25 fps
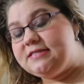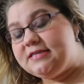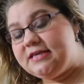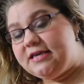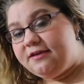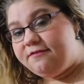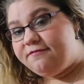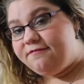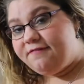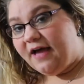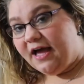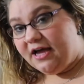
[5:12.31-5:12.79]

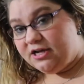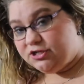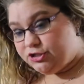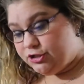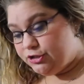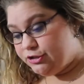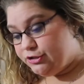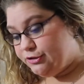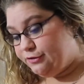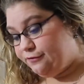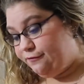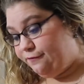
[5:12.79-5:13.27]
the
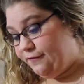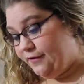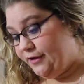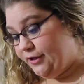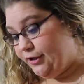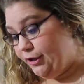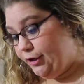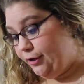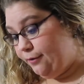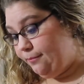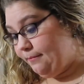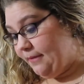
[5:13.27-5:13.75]
Fashion to
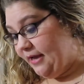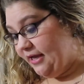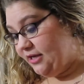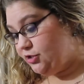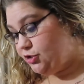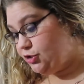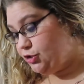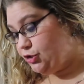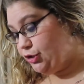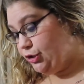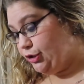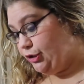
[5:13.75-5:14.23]
Figure
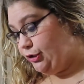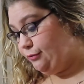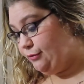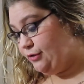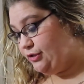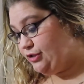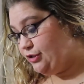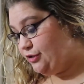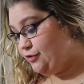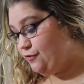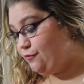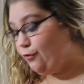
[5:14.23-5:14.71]
mesh shirt,
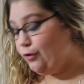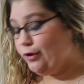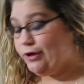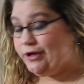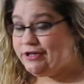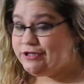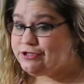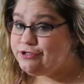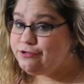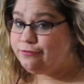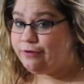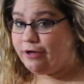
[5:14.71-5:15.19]
which is
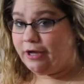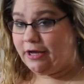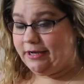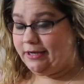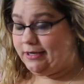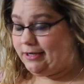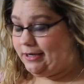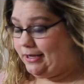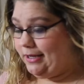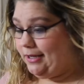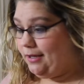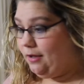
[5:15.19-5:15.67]

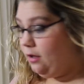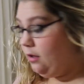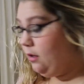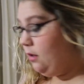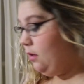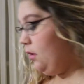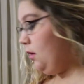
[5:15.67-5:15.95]
$42.90.